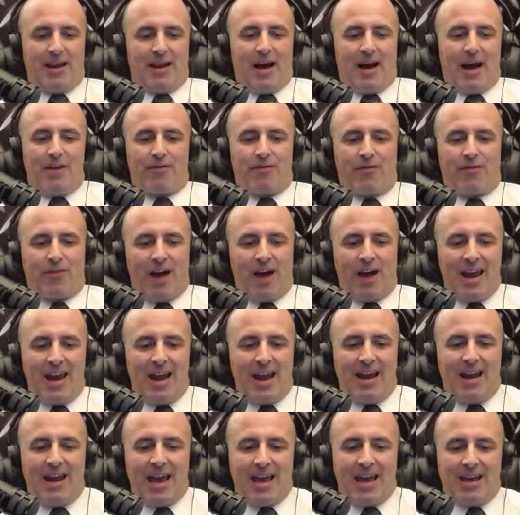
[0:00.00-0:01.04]
On Friday
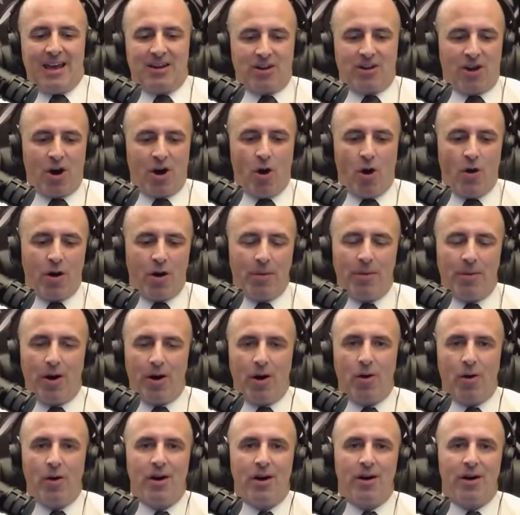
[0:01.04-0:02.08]
night in
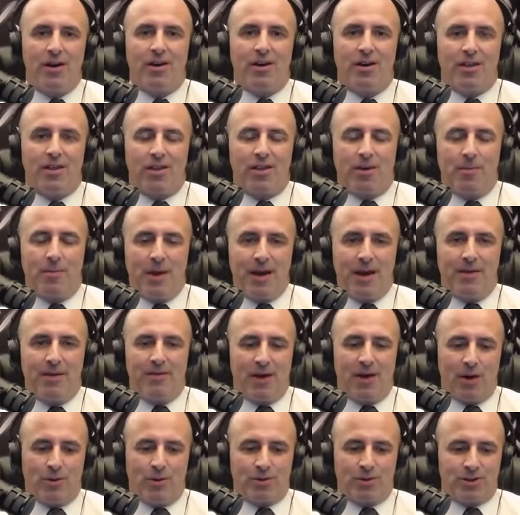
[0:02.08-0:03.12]
Kokomo, their main
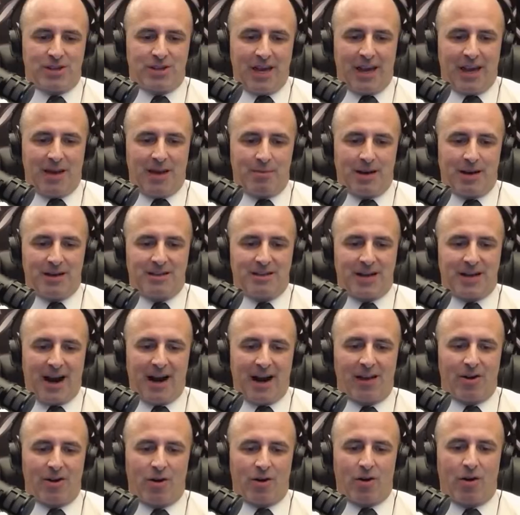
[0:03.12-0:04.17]
event was taken by
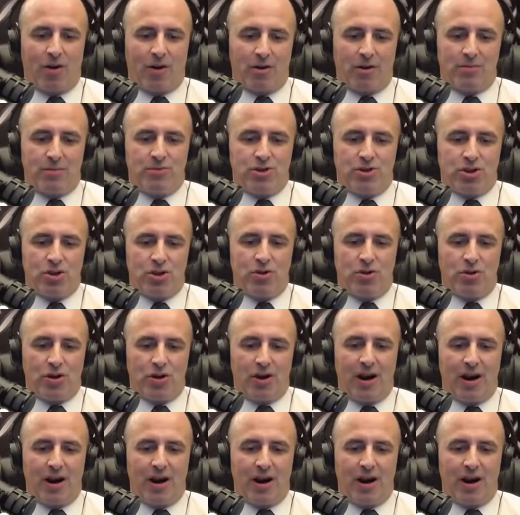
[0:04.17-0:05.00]
Tyler Erb Jr.